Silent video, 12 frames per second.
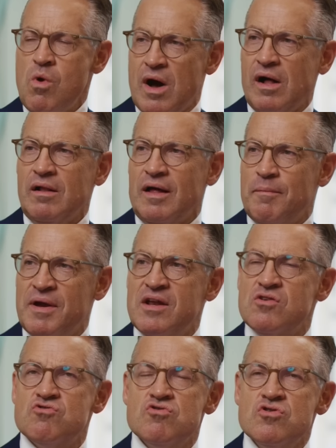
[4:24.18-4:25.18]
Well, I
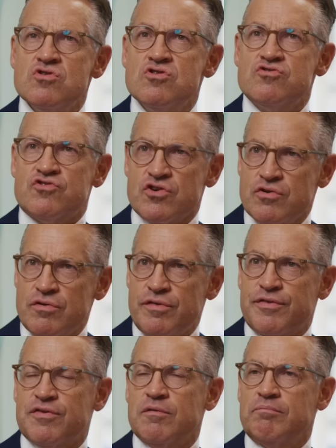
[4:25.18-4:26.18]
mean,
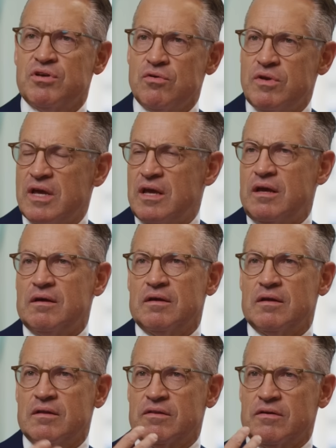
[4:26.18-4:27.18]
truth, beauty,
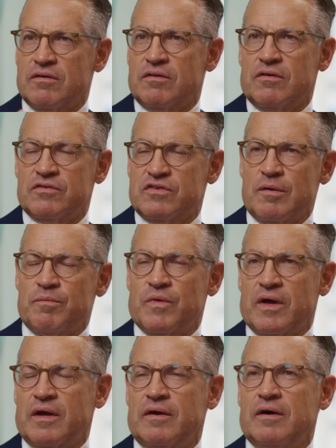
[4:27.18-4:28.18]
there, there's
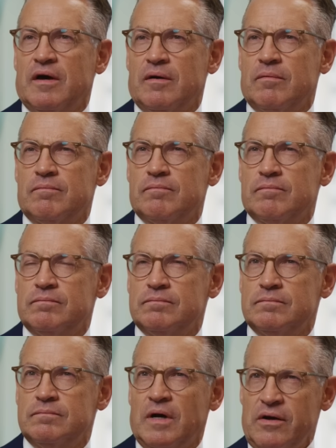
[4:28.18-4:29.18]
something, um,
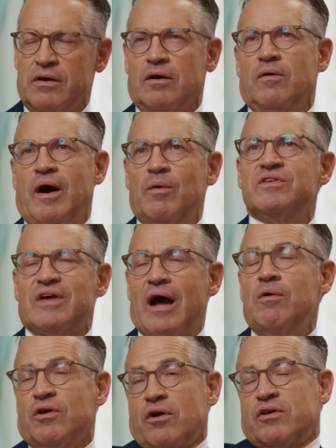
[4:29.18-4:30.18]
I don't know. I would, I
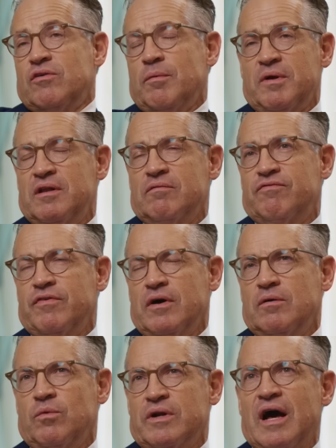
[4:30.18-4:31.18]
would argue, I mean, if uh,
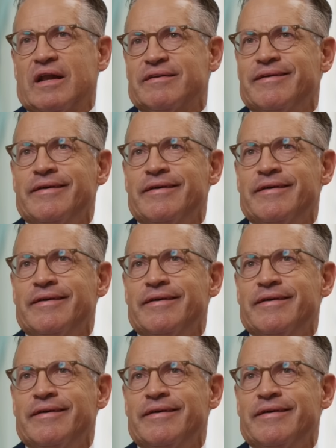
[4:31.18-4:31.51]
we're not